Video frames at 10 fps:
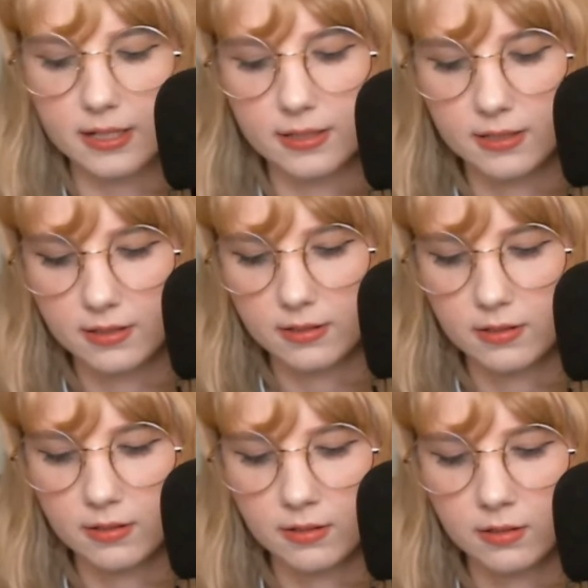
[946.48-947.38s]
I
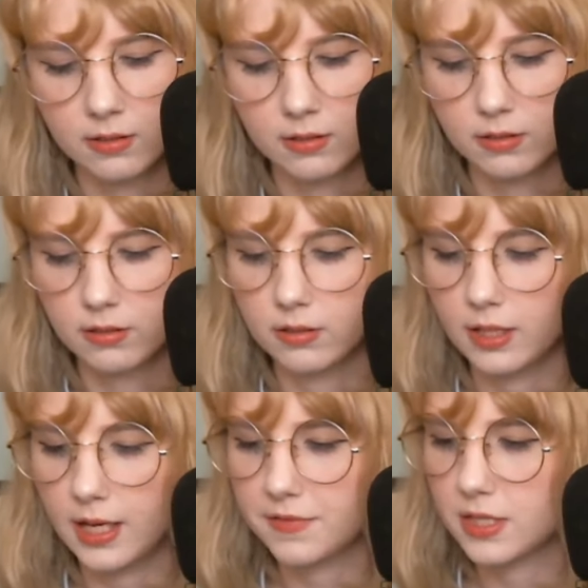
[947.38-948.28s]

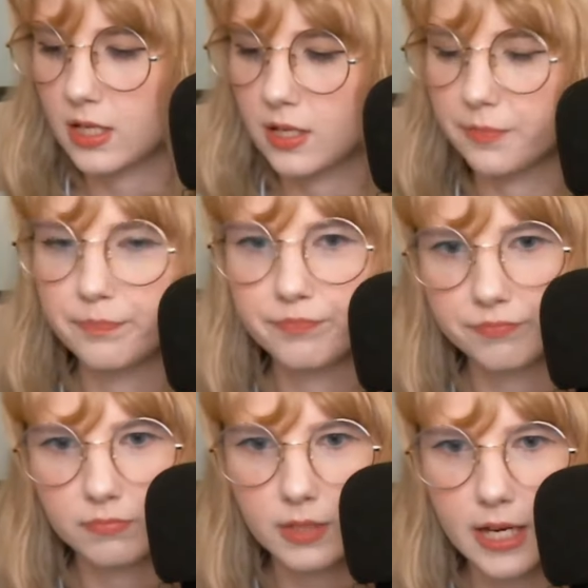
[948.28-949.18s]
have some
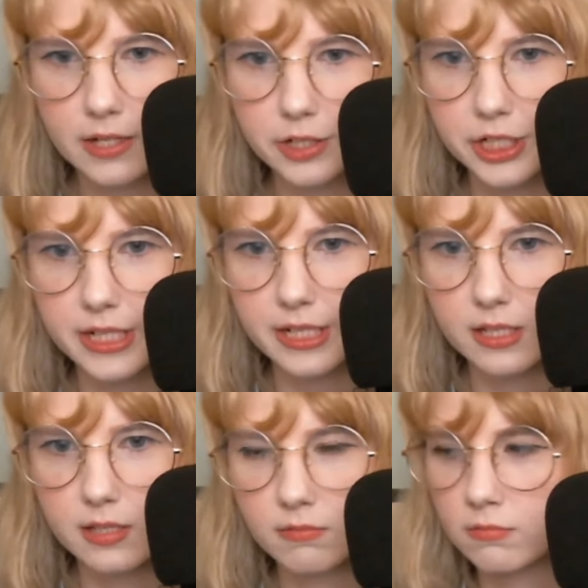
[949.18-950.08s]

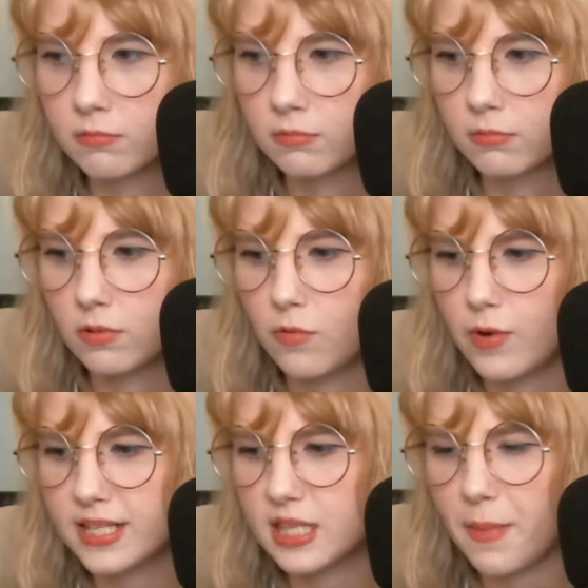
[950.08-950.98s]
energies.
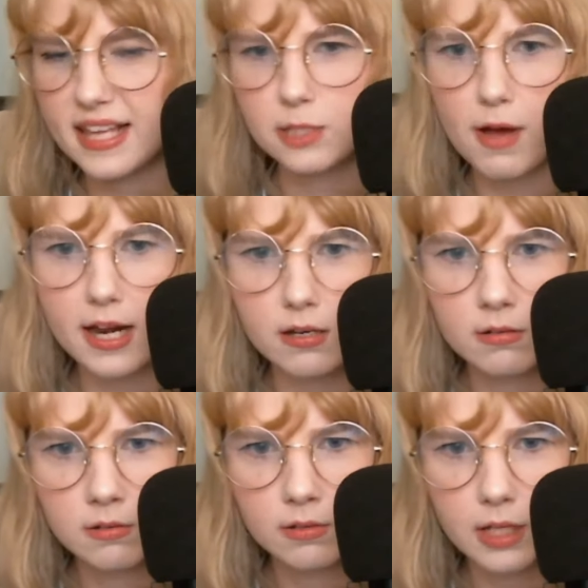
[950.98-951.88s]
Where's the best one?
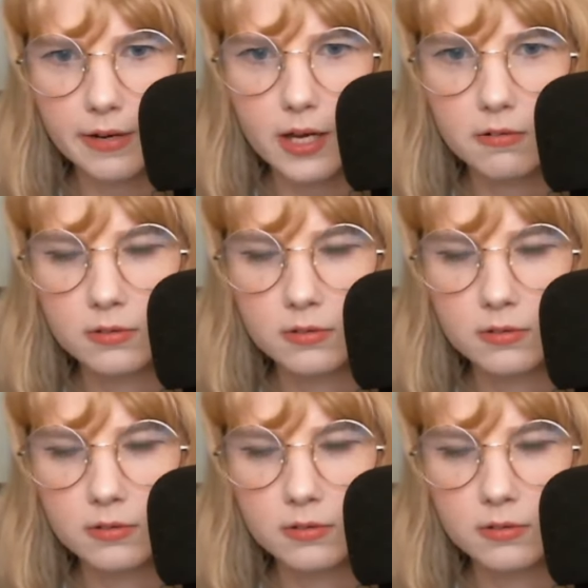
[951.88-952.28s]
There we go.